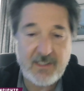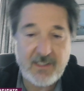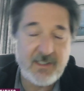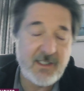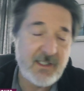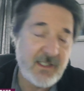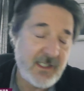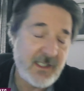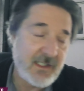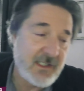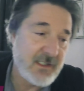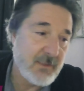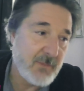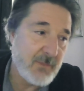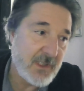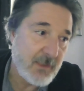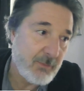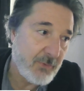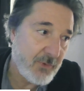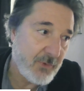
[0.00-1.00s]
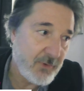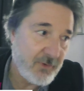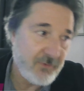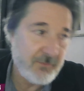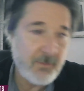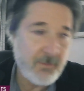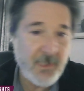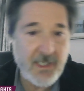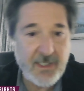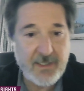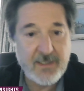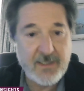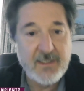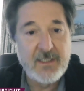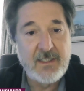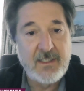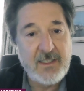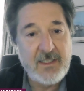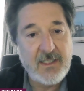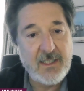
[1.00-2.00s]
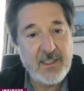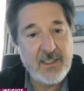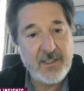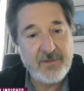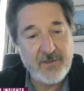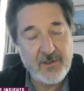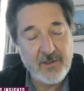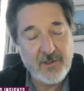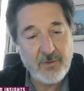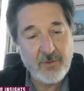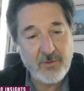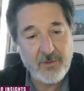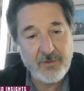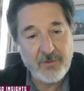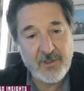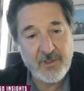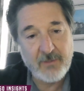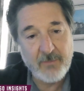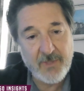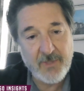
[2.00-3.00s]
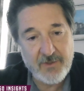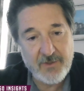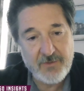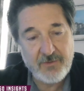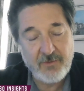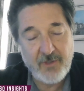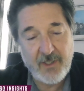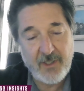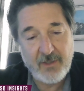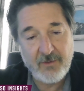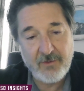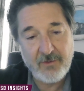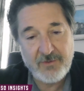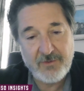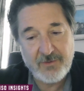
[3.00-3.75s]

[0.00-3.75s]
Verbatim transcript: and then they need to be approved by the local administrator.